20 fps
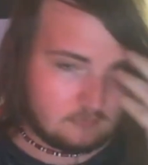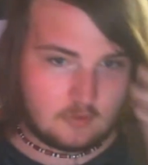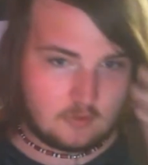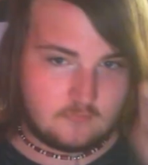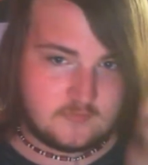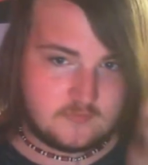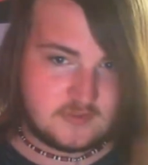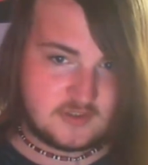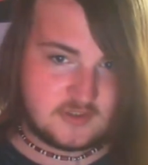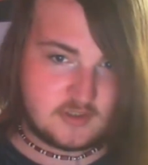
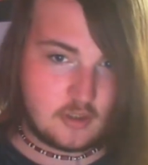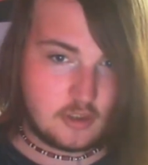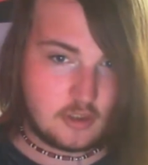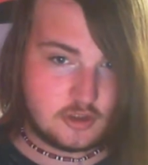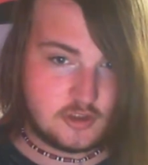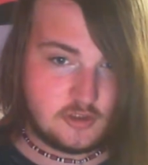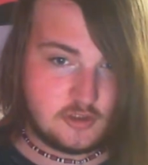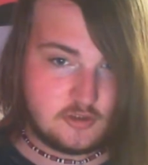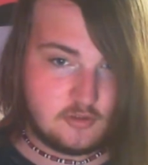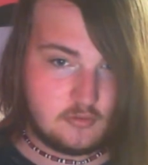whatever it
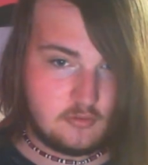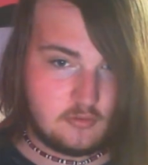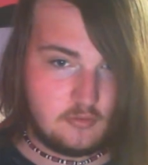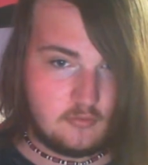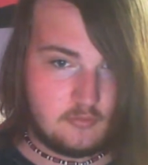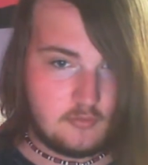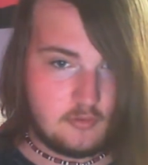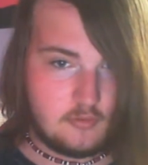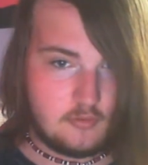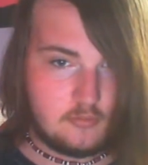starts into
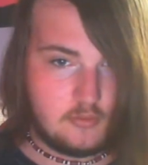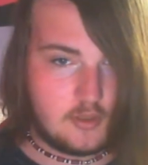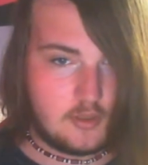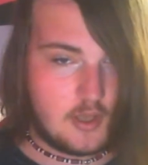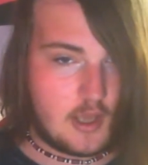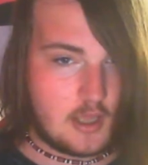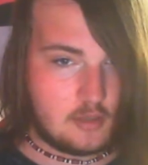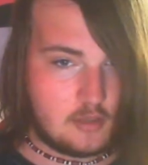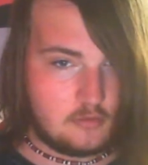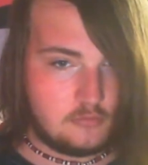their throat
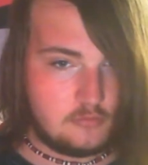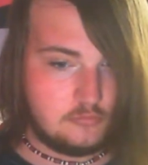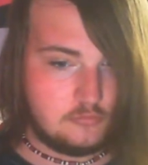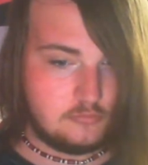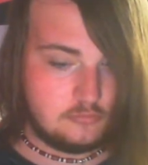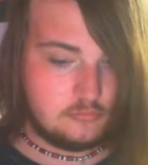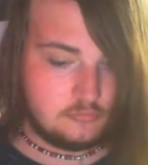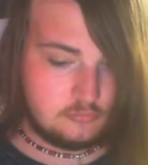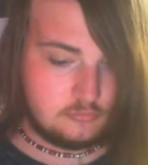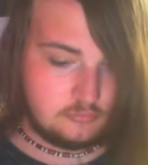
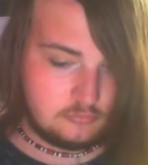out.